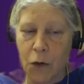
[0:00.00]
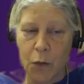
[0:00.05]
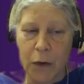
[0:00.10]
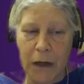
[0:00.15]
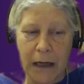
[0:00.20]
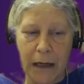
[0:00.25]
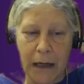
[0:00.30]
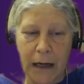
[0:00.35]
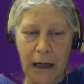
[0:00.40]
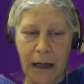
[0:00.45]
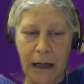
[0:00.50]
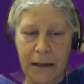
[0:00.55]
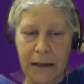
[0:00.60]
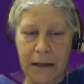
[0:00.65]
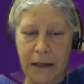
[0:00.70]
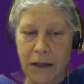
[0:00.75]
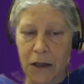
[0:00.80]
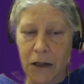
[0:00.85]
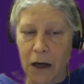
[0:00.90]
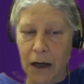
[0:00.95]
we
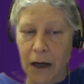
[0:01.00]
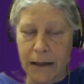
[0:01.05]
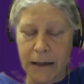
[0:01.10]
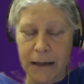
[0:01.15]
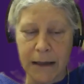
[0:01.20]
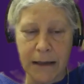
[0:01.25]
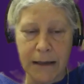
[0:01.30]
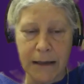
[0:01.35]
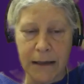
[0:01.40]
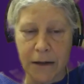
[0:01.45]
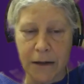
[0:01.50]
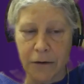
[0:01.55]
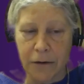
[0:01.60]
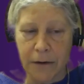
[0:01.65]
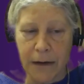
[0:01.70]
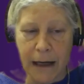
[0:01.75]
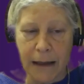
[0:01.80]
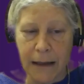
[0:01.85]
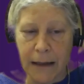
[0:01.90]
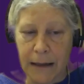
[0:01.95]
did not consider
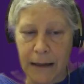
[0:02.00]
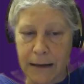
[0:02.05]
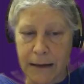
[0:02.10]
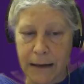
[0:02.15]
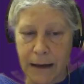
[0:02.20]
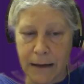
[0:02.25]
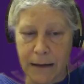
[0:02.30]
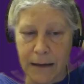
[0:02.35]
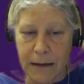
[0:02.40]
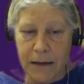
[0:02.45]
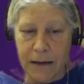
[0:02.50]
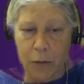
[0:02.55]
that consensus.